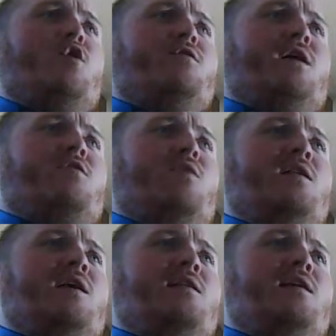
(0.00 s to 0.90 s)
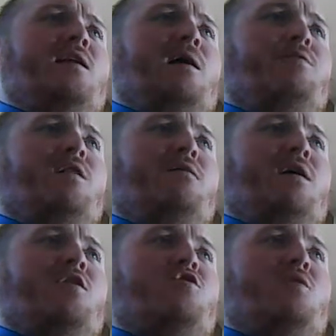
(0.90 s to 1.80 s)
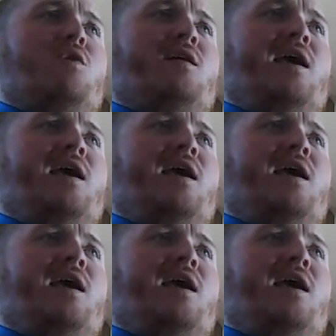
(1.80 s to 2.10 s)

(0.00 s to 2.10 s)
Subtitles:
over the Great Lakes and upper level energy will